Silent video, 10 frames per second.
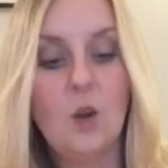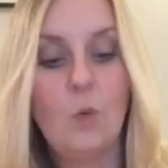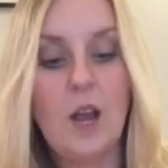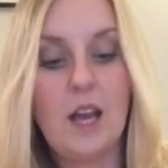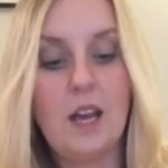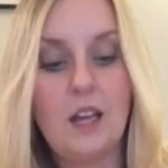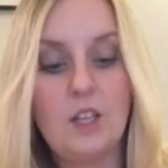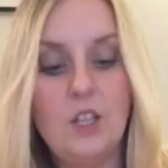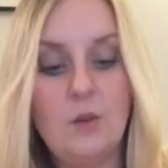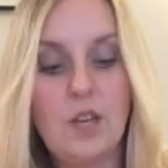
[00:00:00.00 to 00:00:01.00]
where
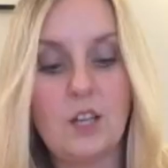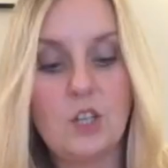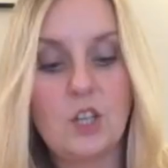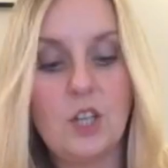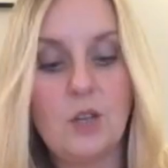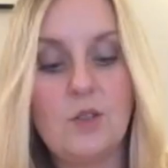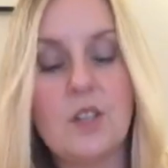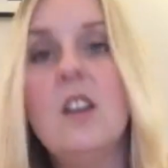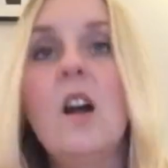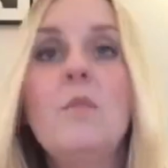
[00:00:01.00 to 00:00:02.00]
you can choose
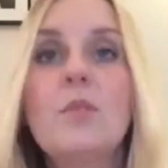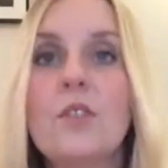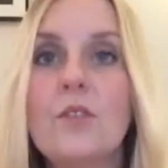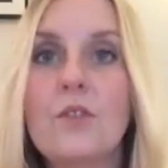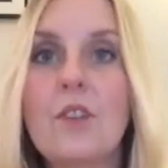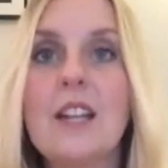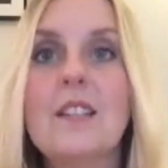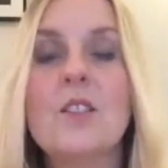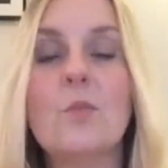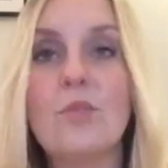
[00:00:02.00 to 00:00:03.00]
the number of
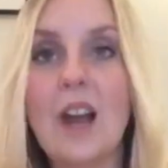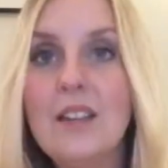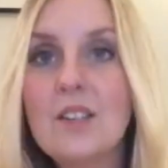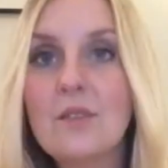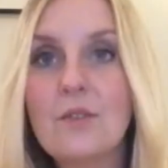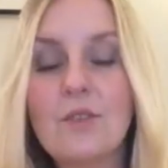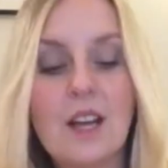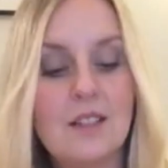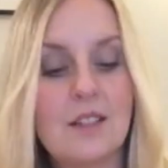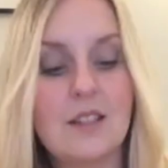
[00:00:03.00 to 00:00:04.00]
threads, the brand of
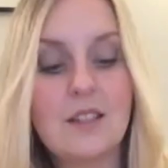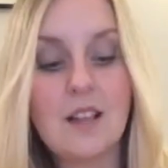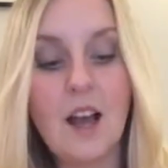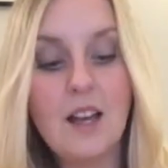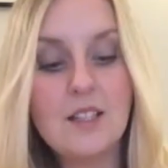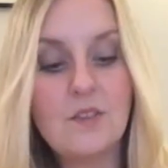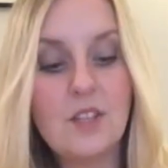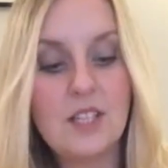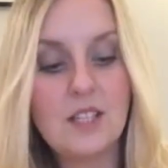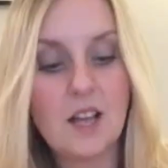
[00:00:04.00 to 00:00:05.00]
threads, the size of
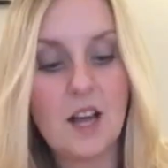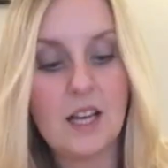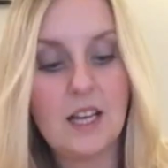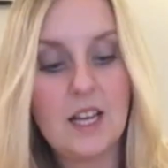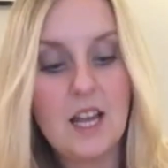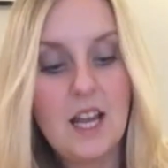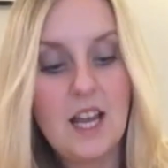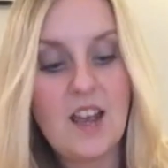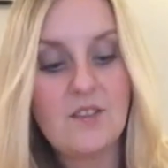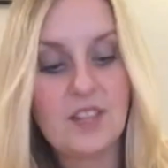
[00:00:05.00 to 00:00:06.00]
the design,
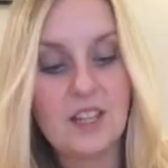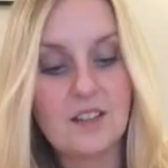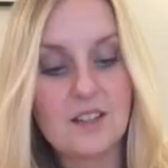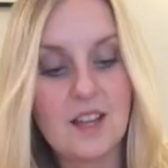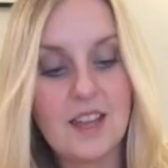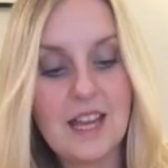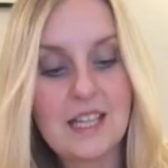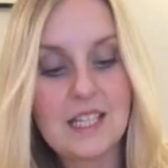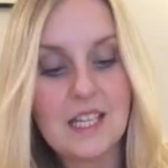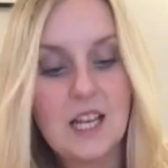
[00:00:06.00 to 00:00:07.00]
everything else like
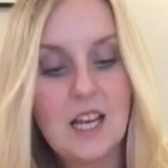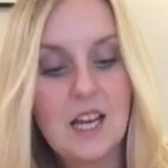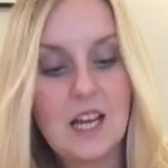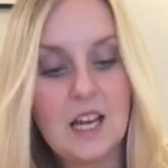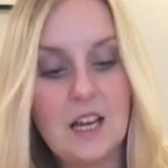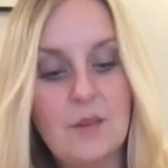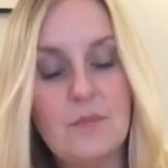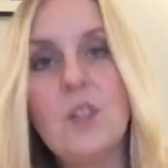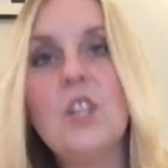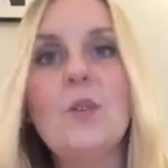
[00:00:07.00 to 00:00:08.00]
that.
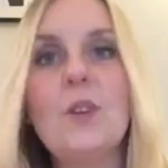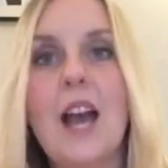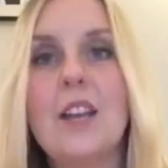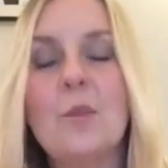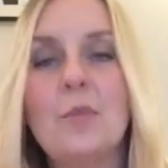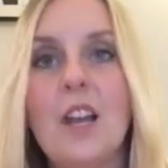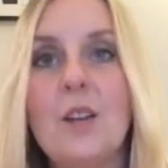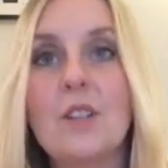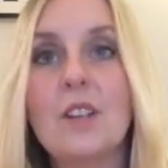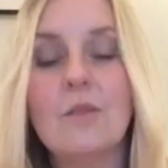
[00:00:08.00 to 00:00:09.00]
Um, you can
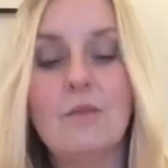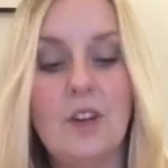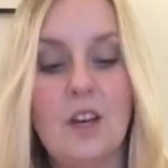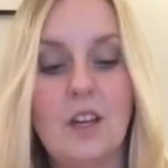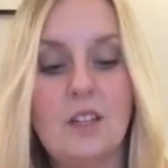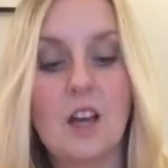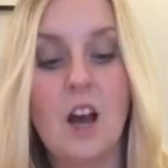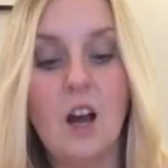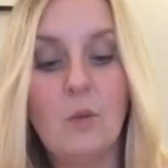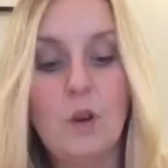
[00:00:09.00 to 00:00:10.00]
upload and convert
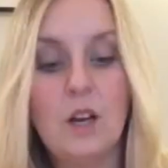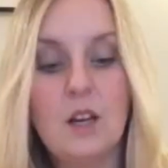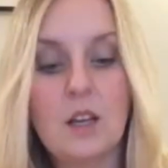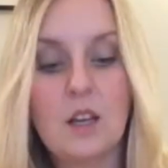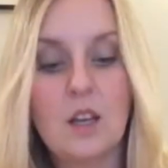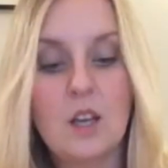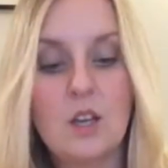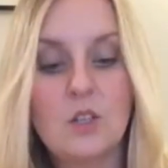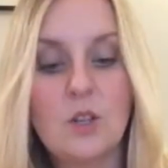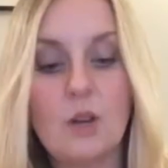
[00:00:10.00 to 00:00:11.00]
artwork
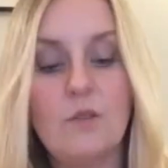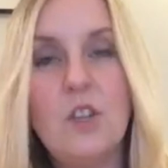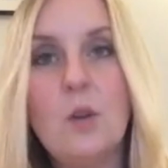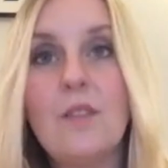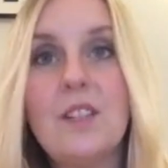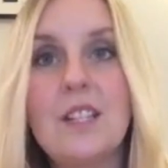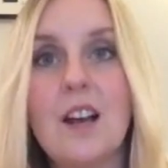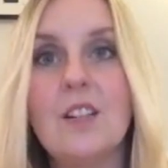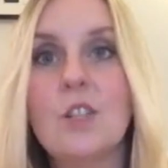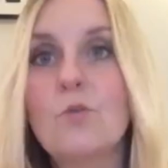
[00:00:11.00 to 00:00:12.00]
so if you have
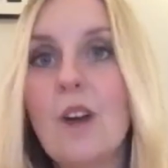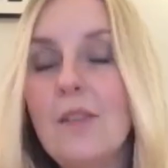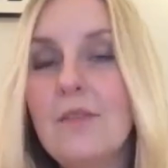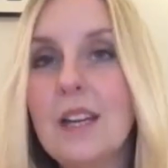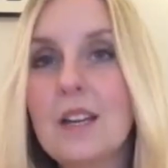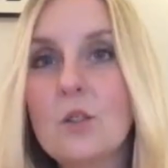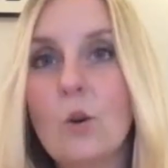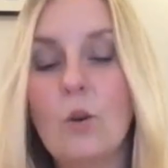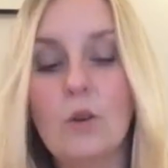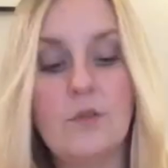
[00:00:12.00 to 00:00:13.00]
designed graphics
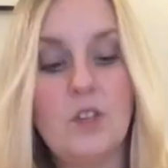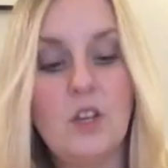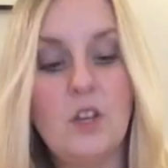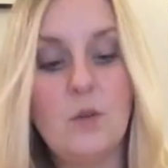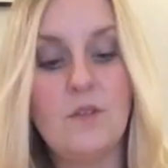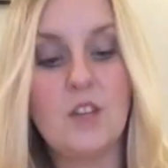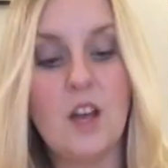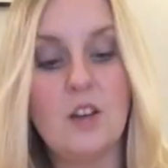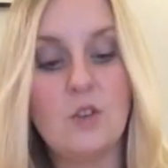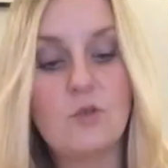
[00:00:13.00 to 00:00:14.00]
or if you have
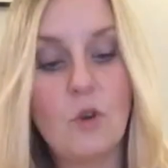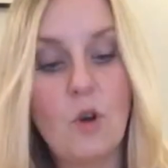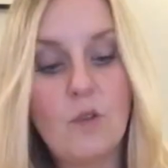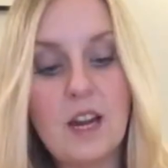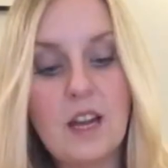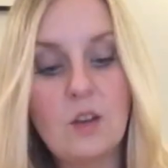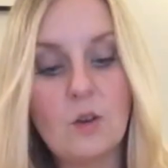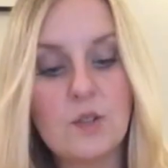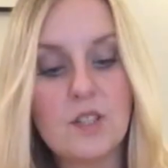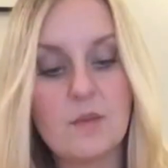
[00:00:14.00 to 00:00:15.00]
done a drawing
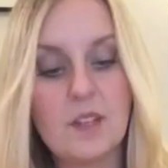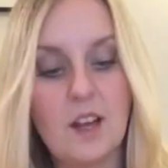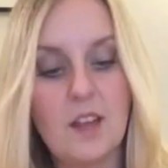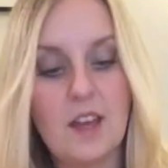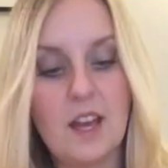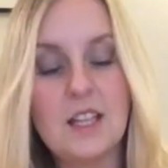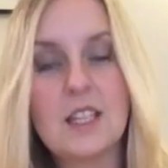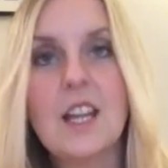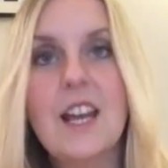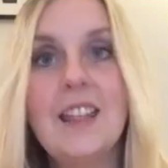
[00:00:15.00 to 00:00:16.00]
or something like
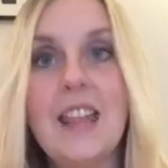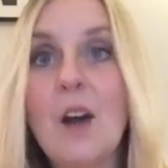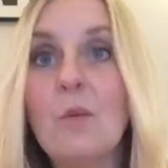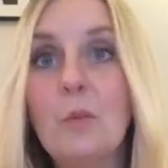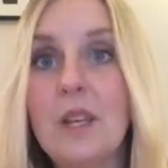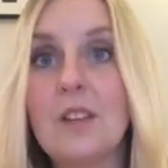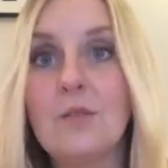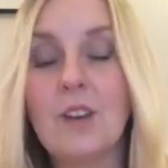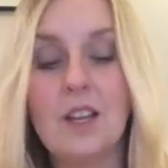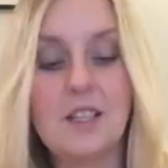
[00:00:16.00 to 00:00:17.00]
that, that will be
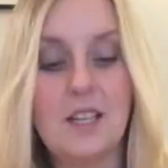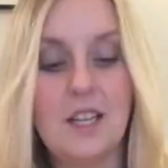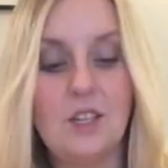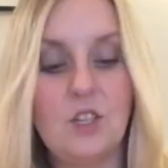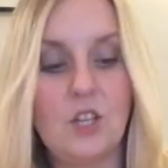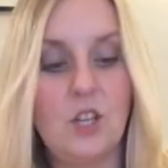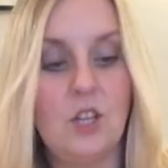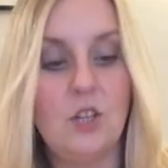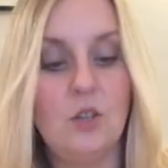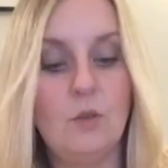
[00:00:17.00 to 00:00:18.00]
converted
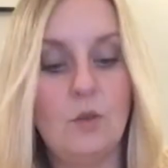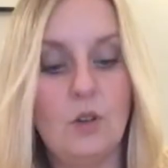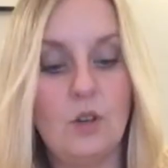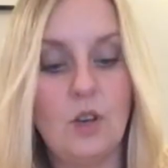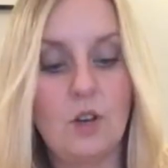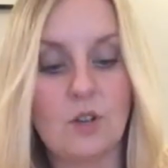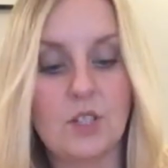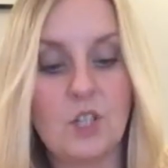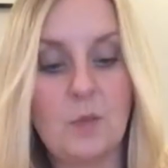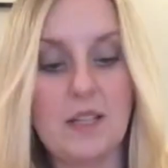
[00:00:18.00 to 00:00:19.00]
into a
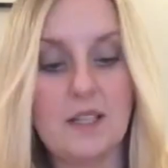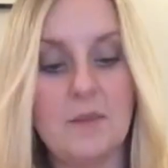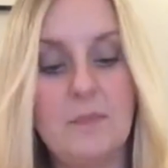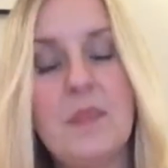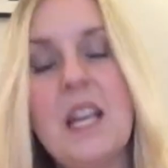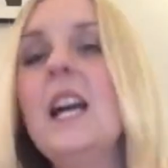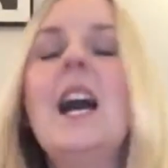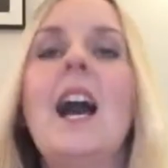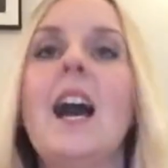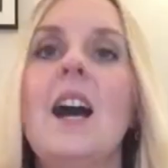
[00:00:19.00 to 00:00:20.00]
cross-stitch pattern.
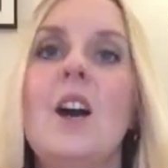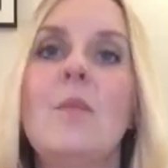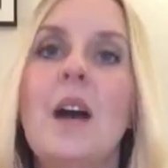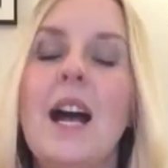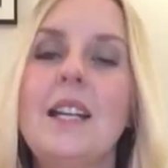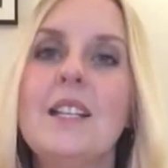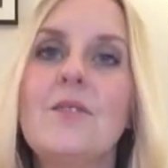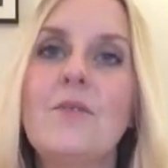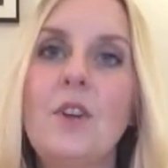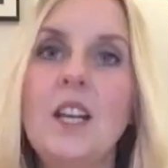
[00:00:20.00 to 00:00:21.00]
Um, and it's
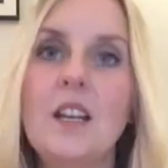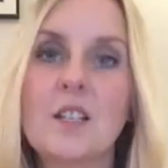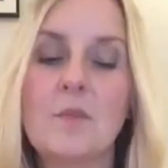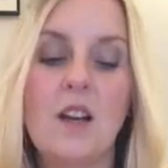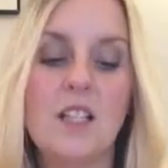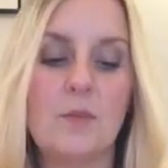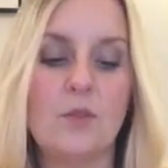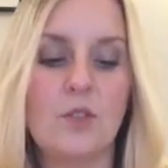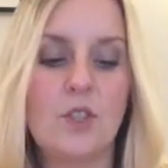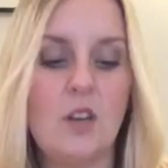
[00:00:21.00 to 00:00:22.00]
fully
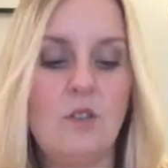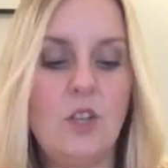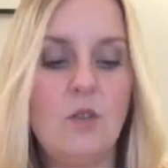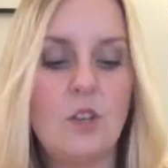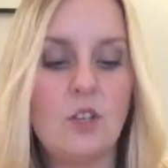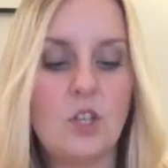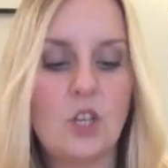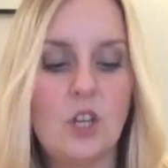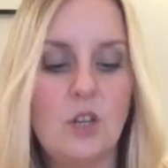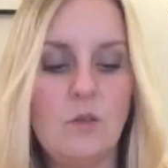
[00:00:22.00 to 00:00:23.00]
customizable, so you can
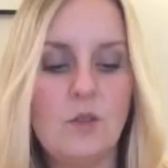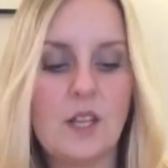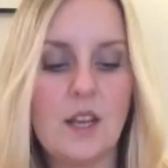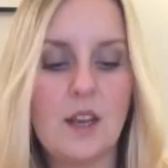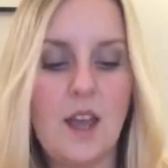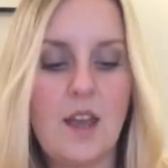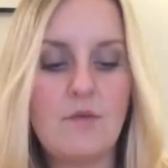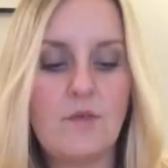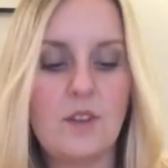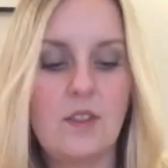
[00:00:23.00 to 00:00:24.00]
choose
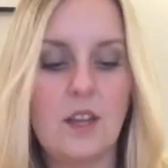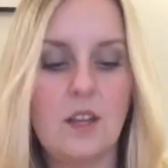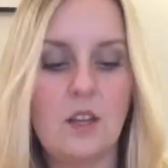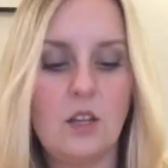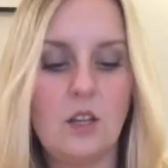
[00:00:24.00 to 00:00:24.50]
everything,